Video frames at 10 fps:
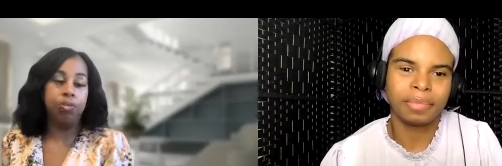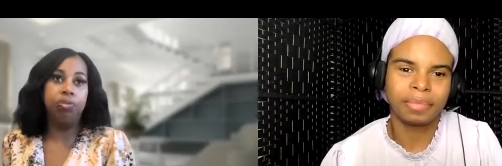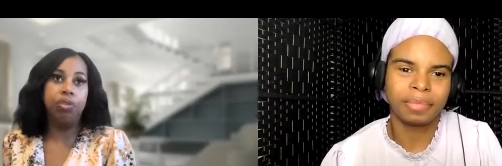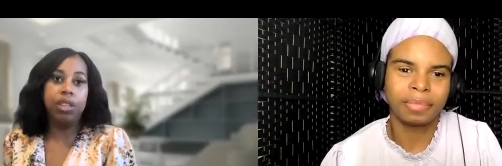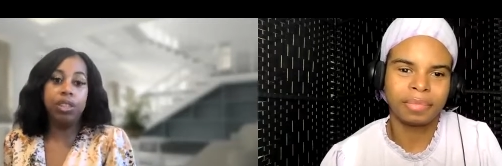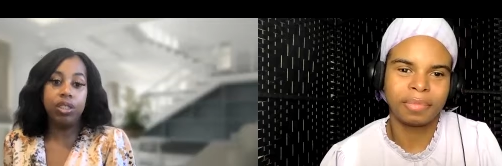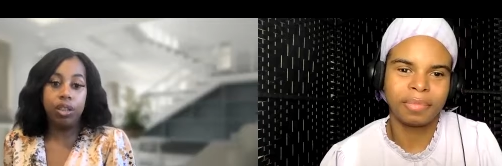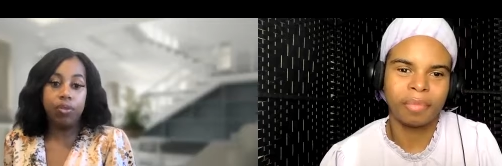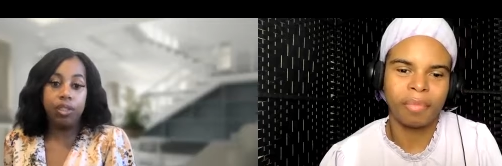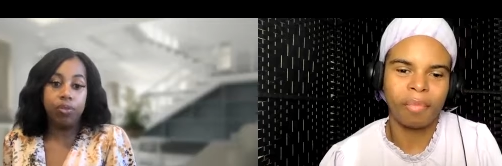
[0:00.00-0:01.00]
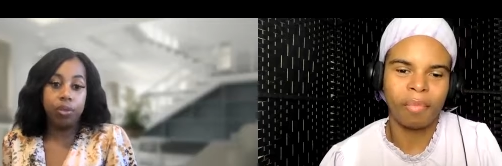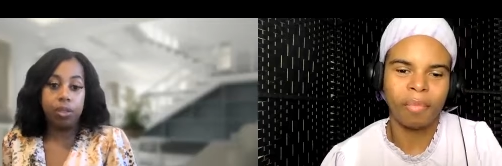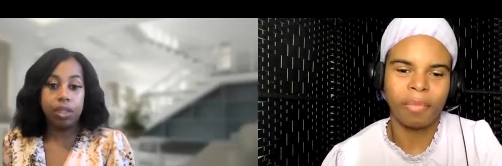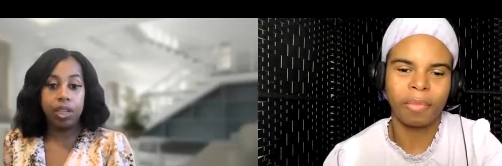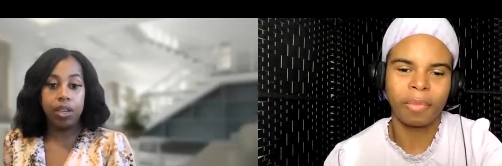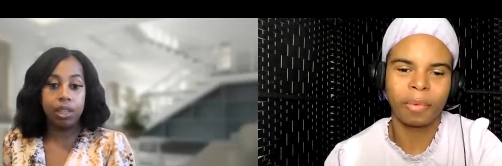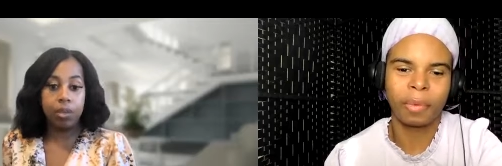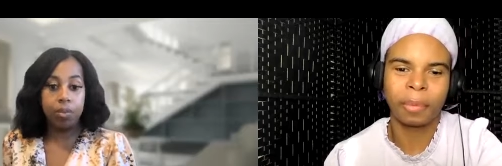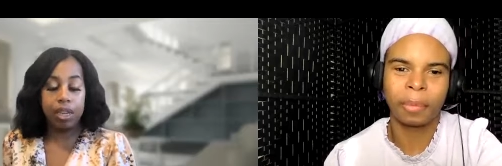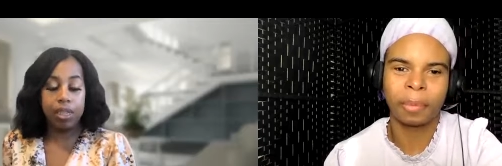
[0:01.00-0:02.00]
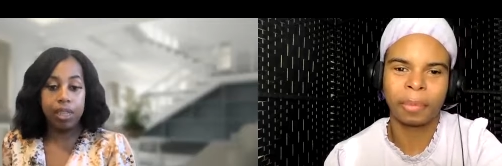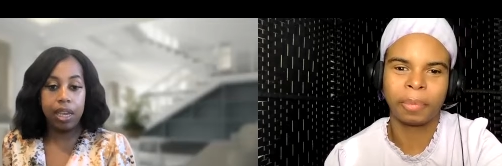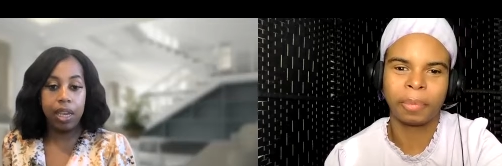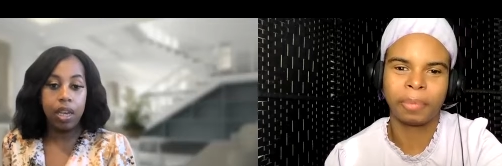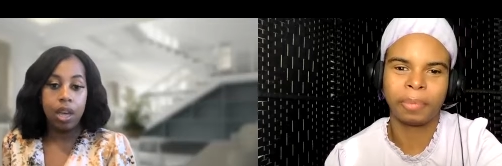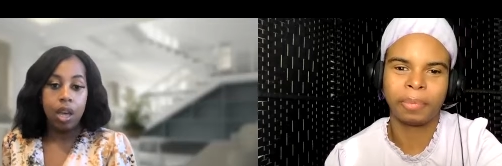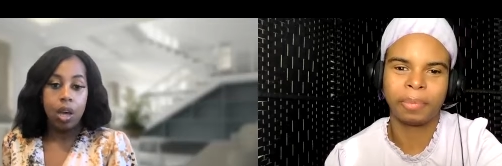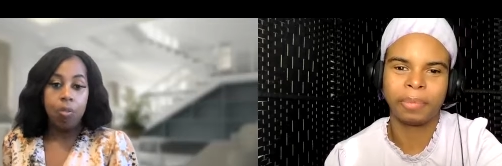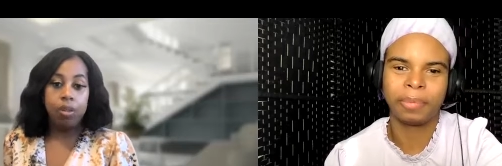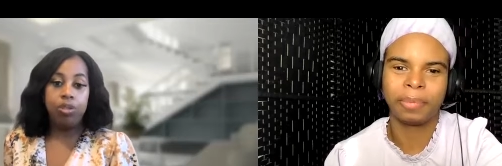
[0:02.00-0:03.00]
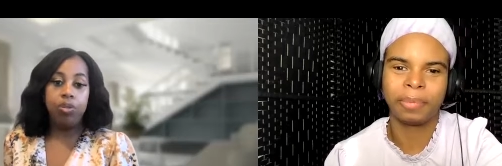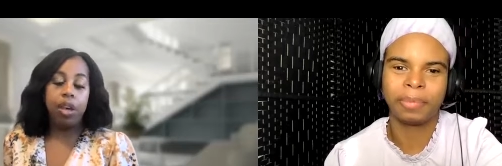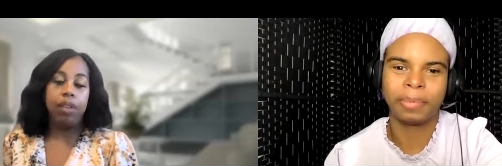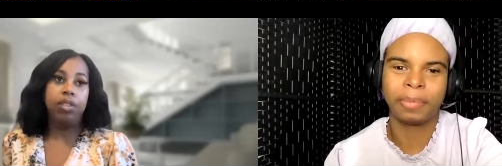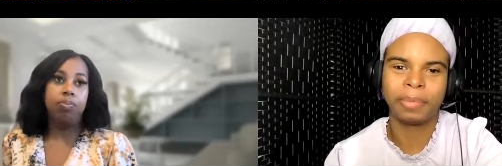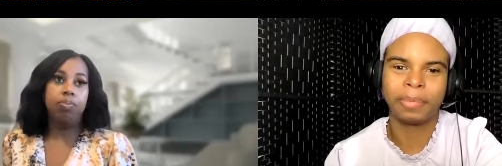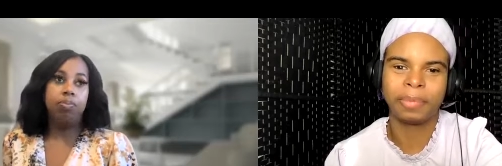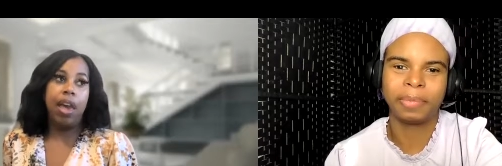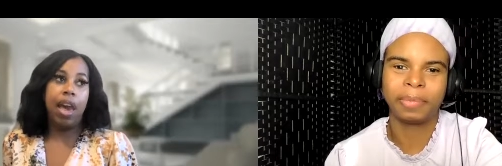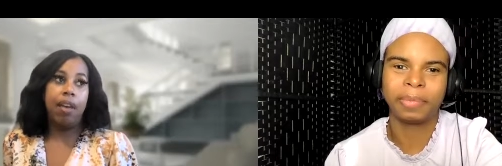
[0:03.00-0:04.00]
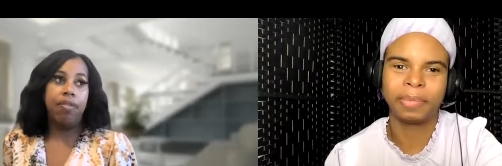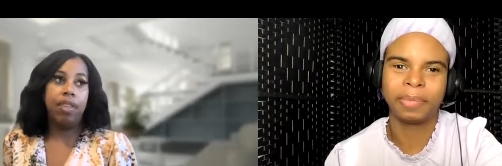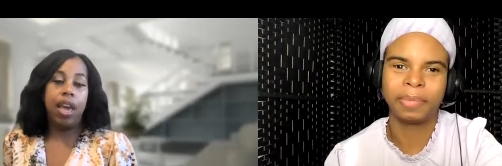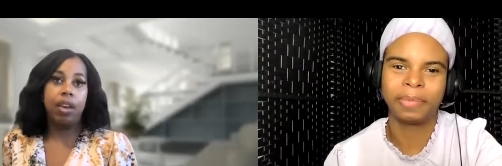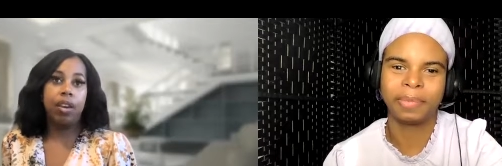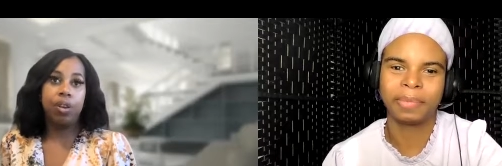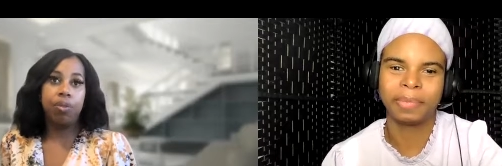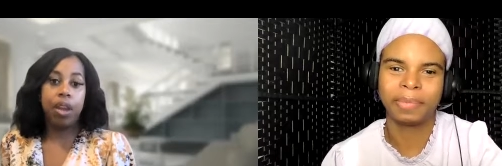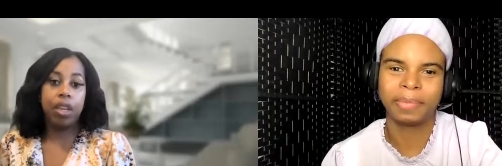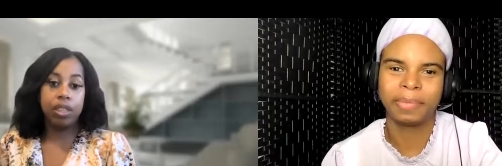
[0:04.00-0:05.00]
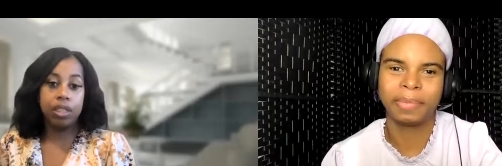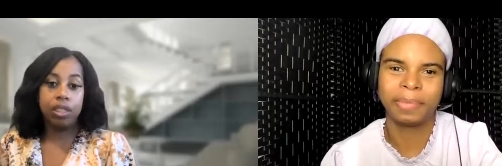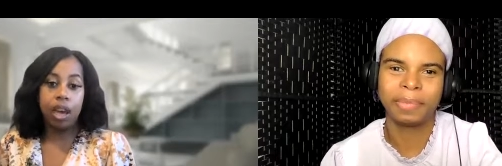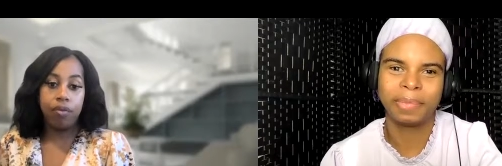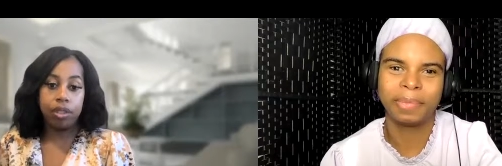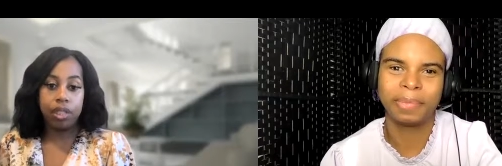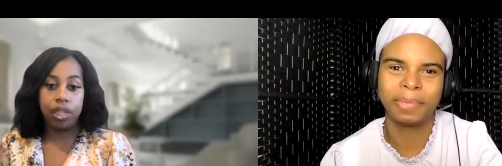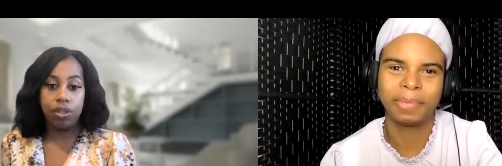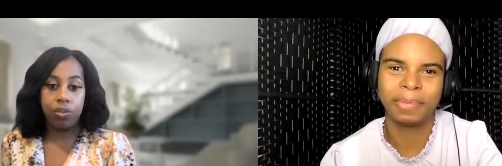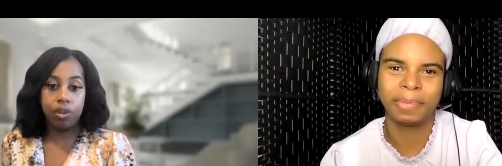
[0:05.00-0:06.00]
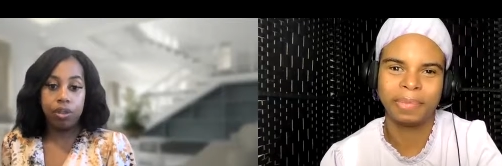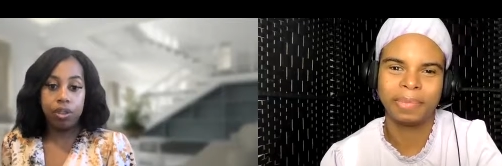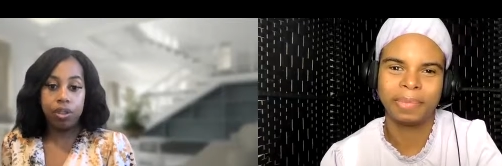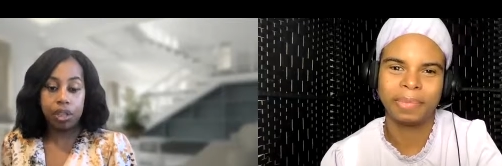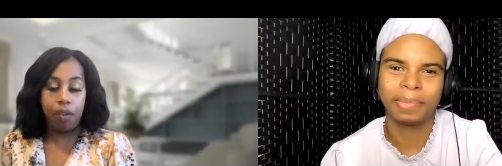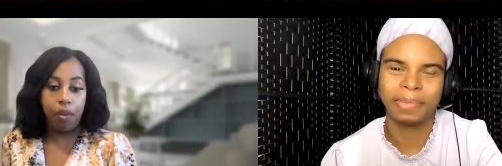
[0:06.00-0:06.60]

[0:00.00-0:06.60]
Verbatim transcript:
Speaker 1: really shifting from scarcity mindset but you have to have that courageous conversation with yourself